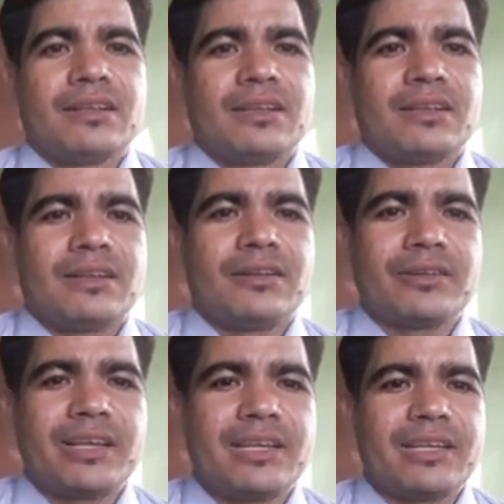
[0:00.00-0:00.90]

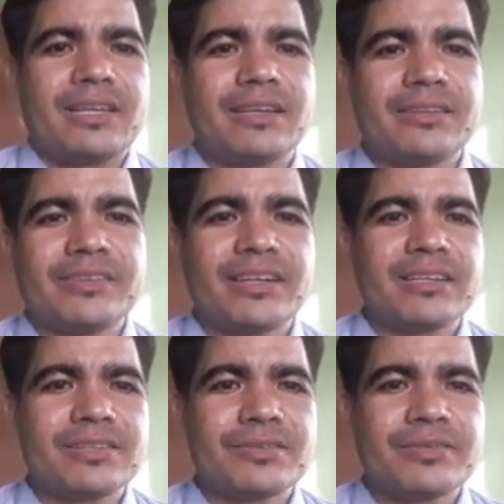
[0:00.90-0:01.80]
Okay, dear
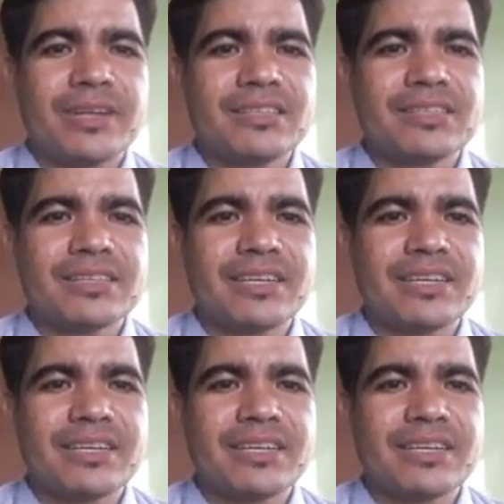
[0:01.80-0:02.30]
students,